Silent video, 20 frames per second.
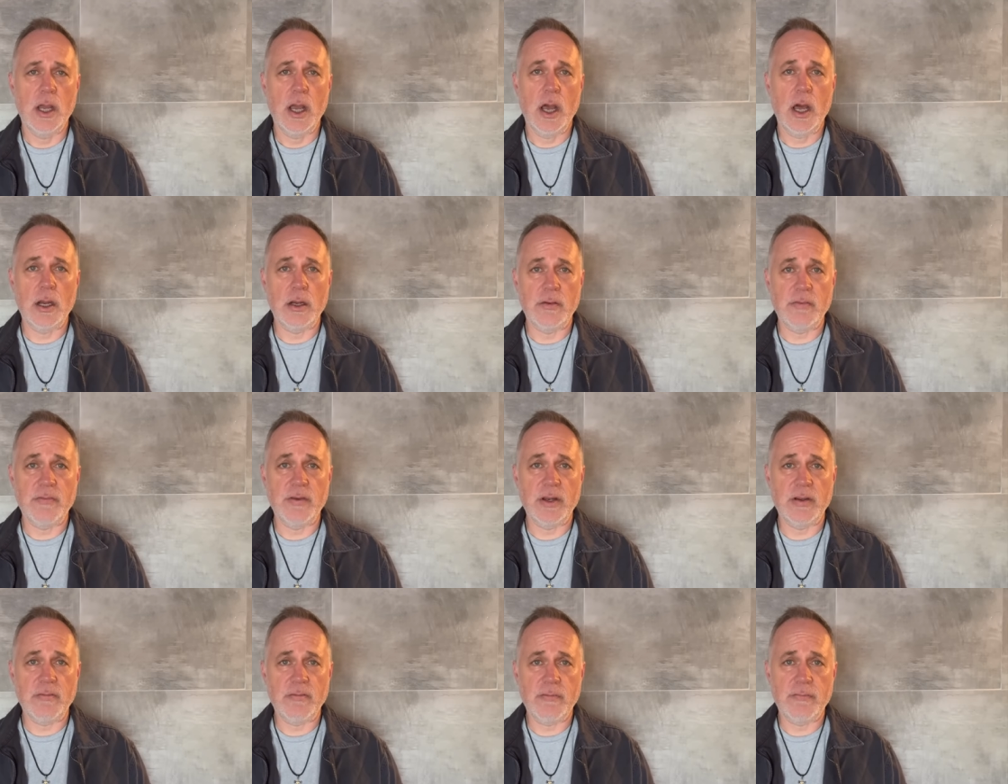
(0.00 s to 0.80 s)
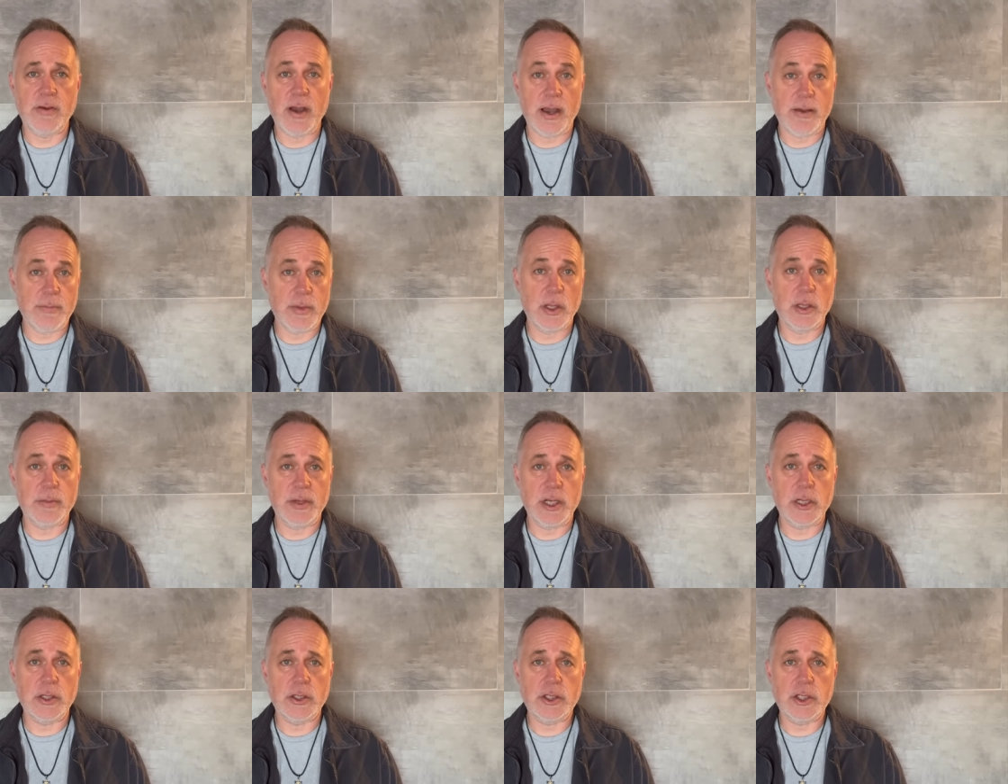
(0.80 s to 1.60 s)
155
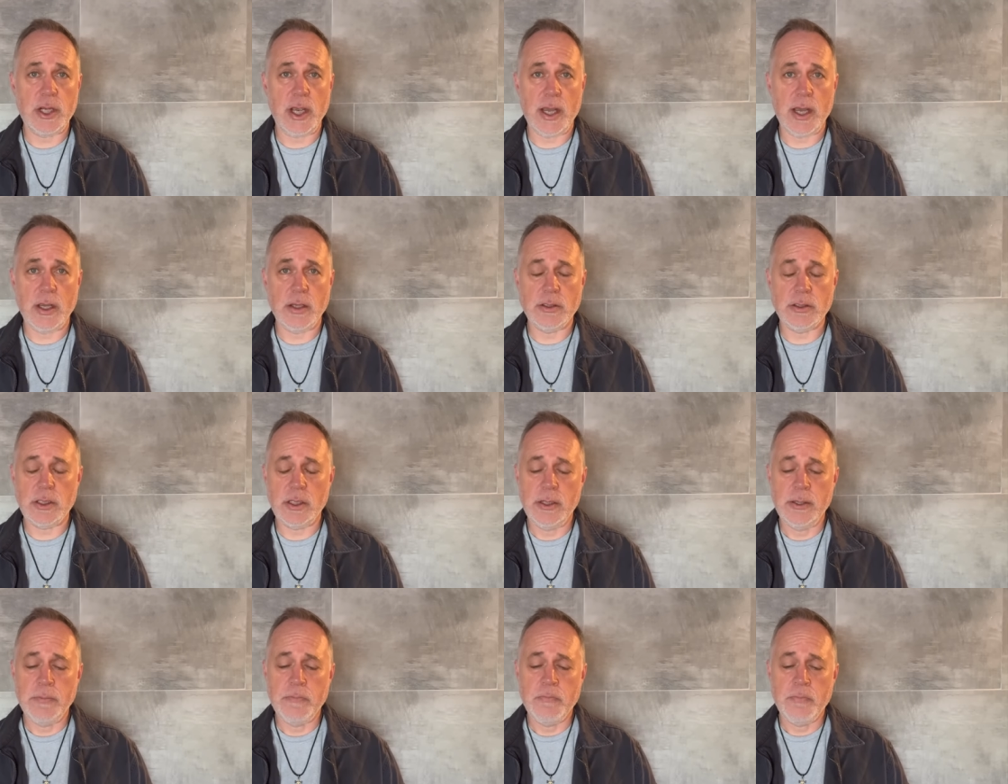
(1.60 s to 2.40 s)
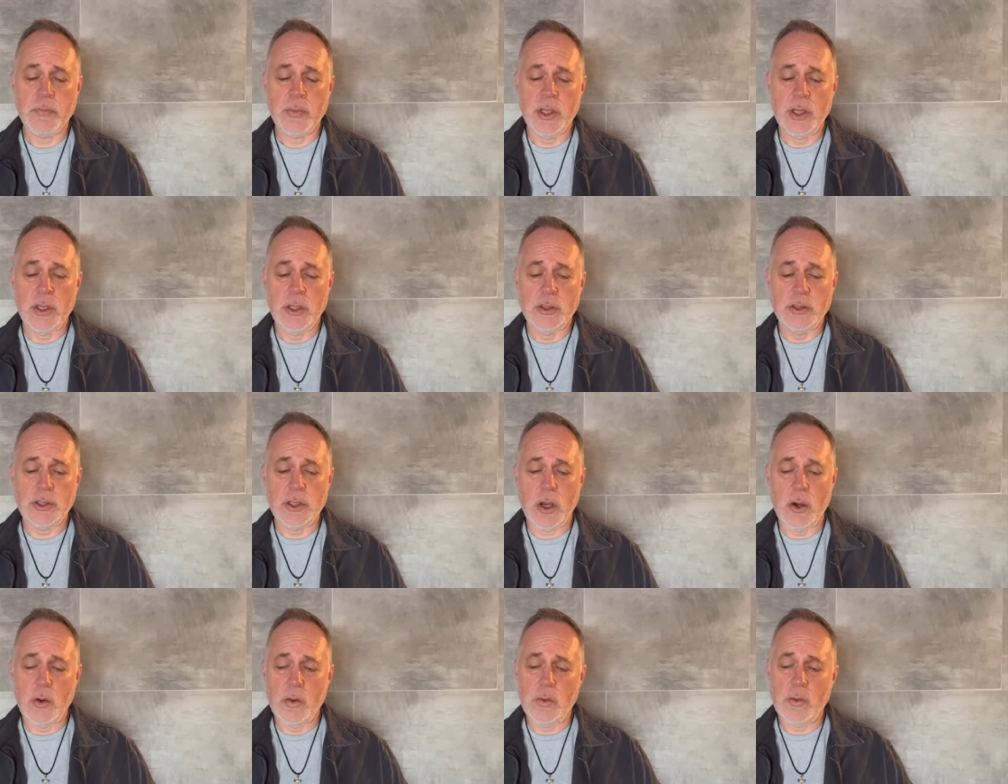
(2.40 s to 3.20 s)
millimeter shells.
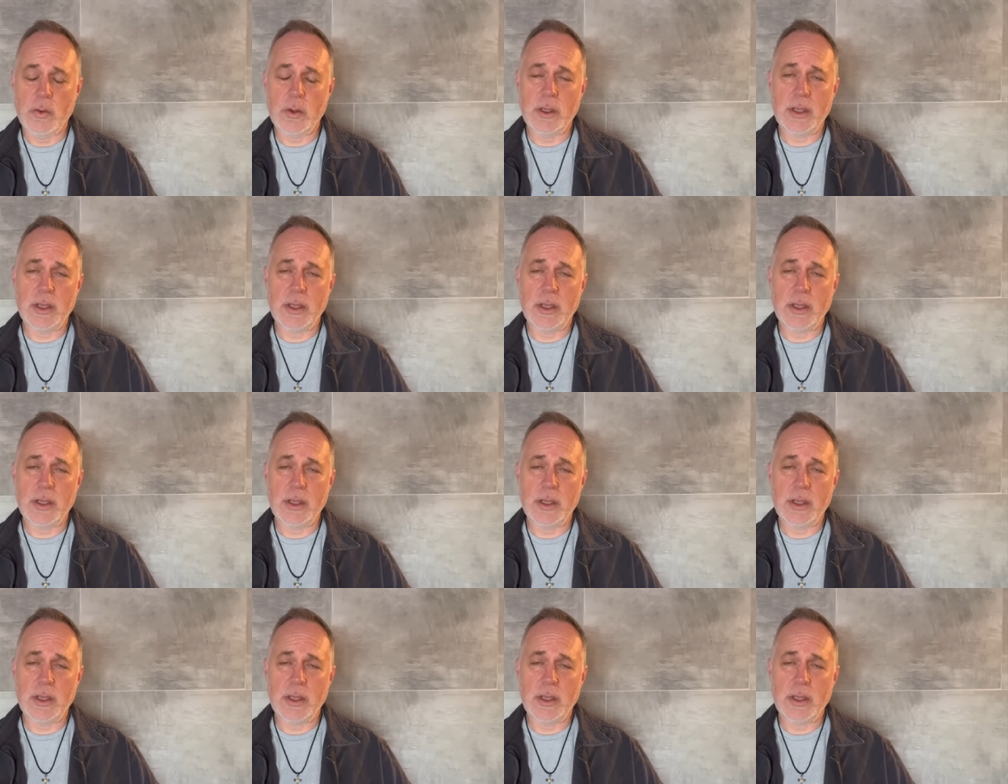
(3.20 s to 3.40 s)
So